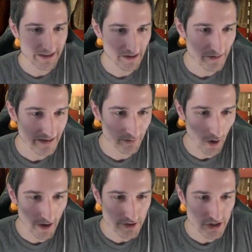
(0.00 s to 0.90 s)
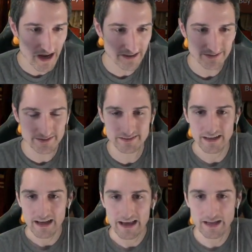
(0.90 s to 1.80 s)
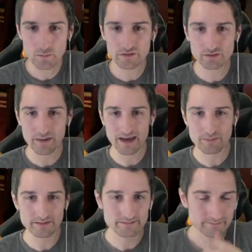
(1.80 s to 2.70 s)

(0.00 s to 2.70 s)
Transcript: Here it is on chests, and we're spamming.